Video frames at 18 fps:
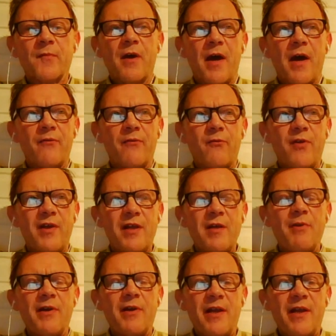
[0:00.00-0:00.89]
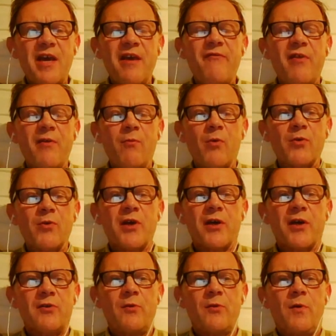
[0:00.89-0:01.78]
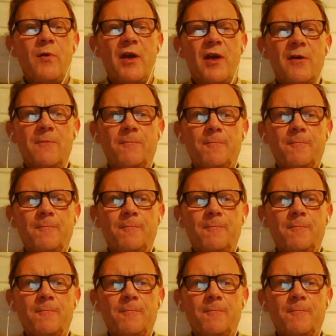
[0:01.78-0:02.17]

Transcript: and really believe in what you're doing.